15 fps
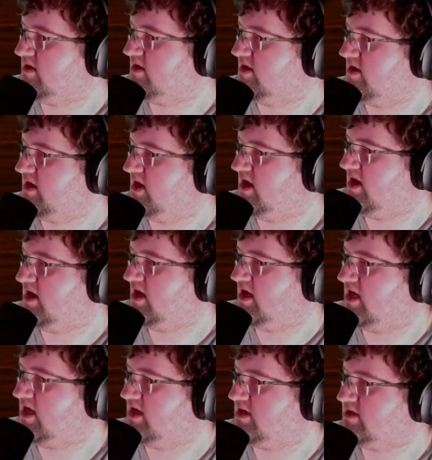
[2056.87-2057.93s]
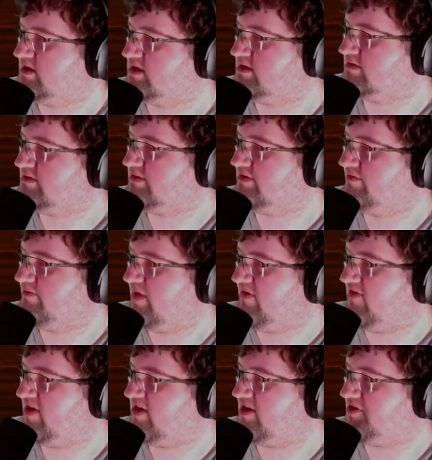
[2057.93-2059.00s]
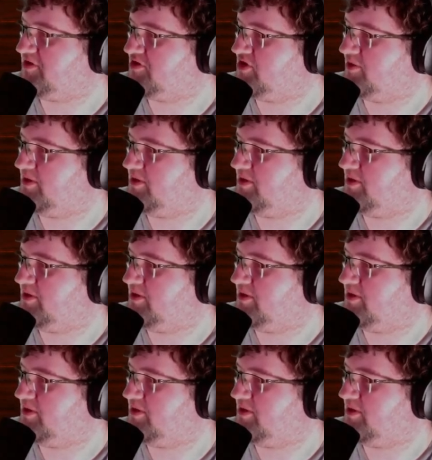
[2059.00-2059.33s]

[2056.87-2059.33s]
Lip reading: My friend also told